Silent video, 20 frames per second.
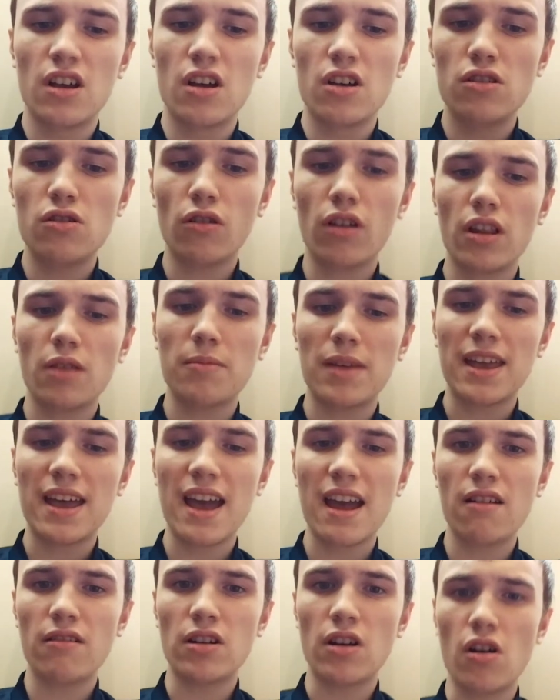You're going to be
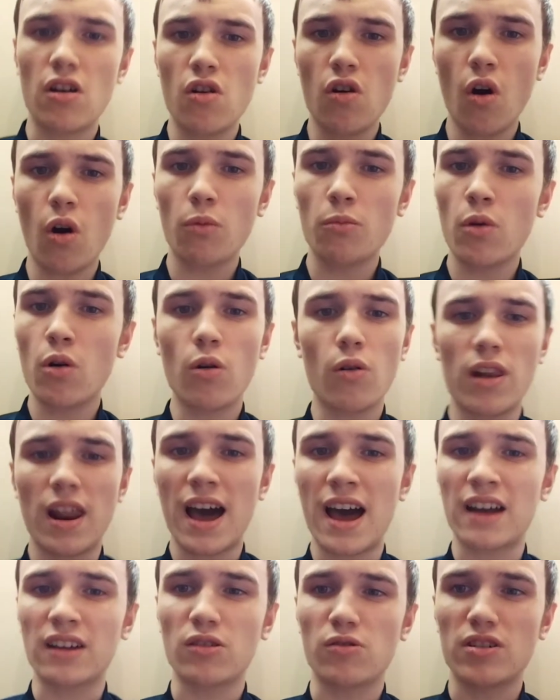hearing a lot more
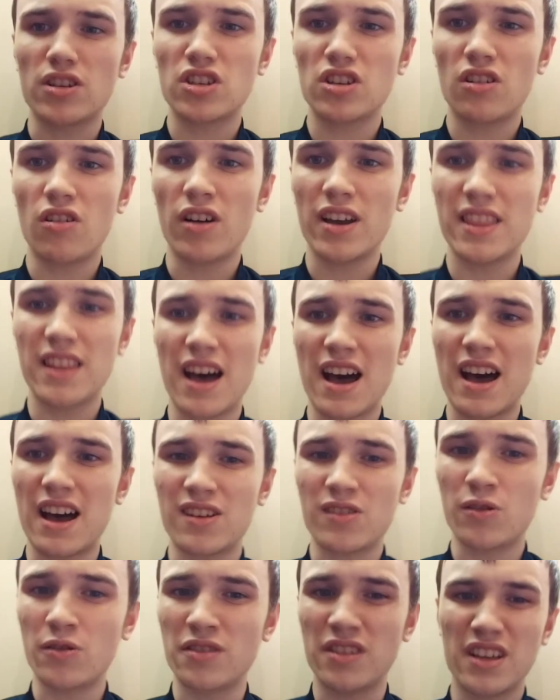language like that
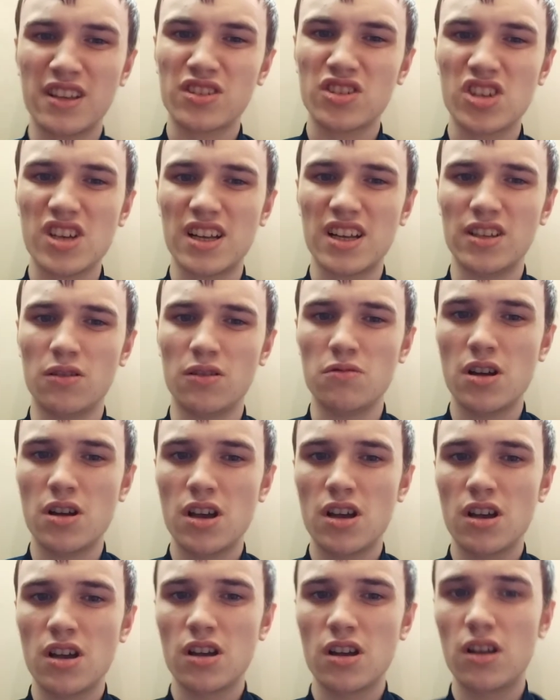on this channel.
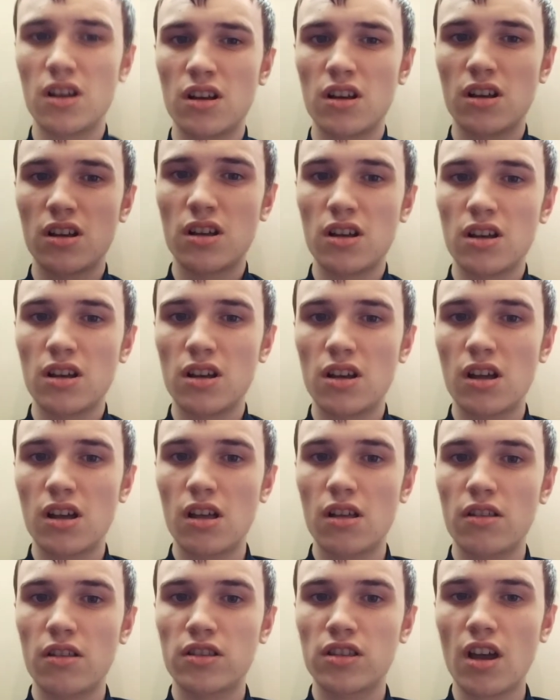
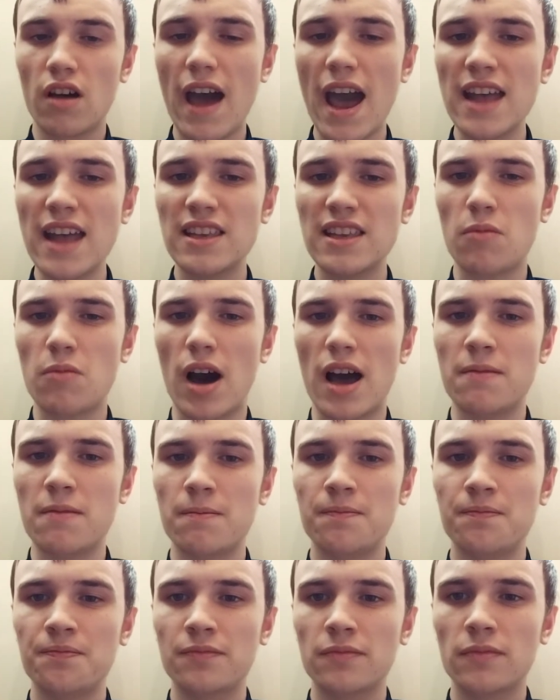So anyway.
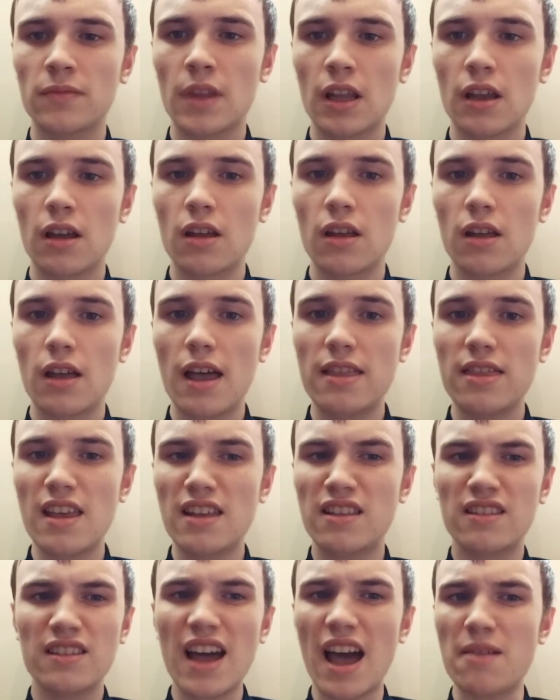
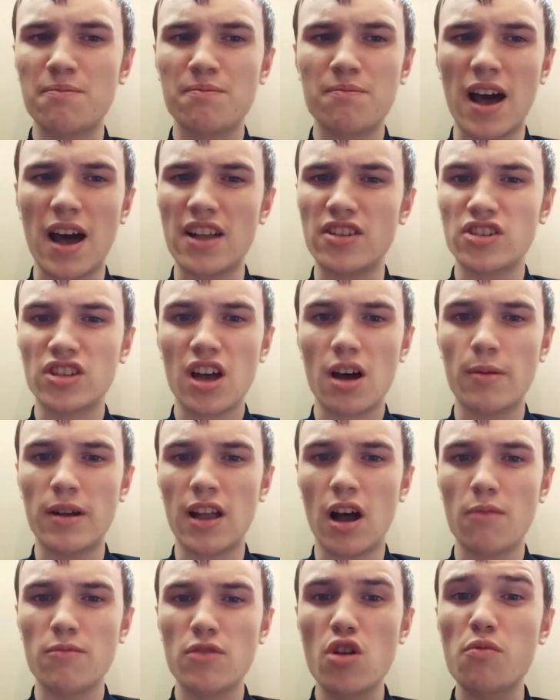This next match coming
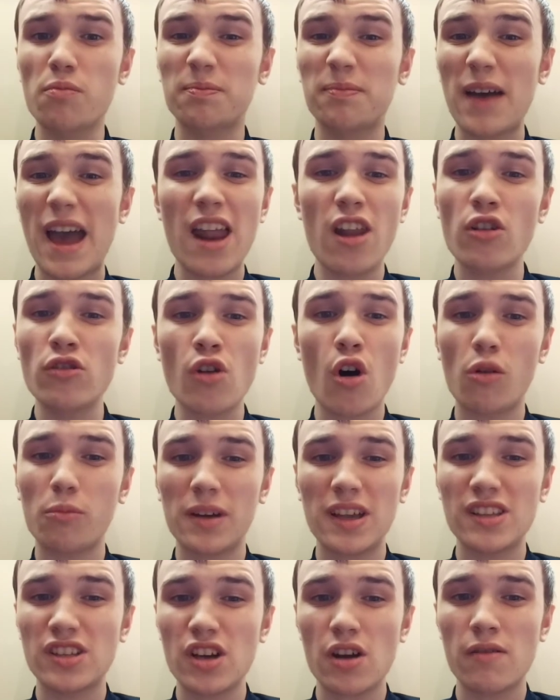up, you better not
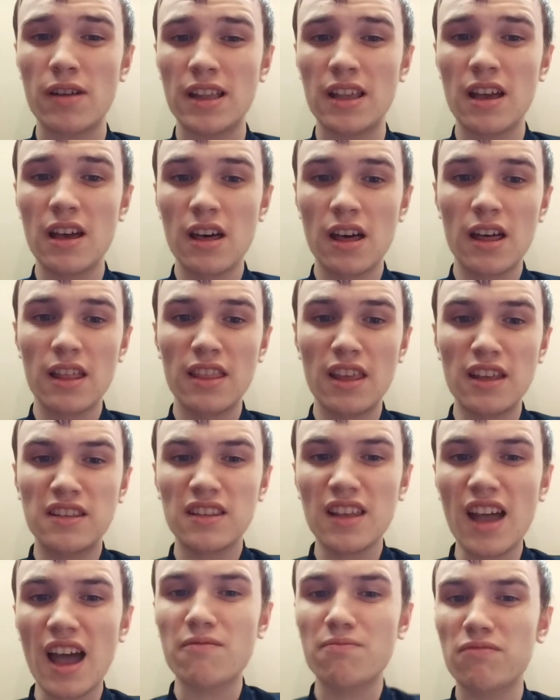be doing this
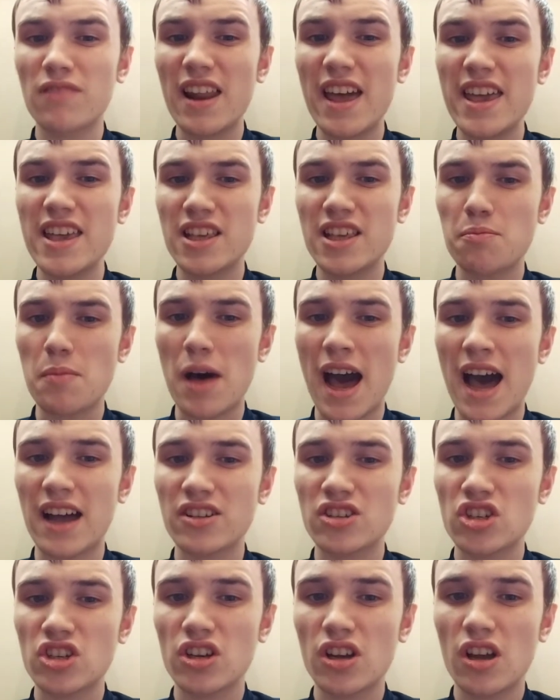next league match.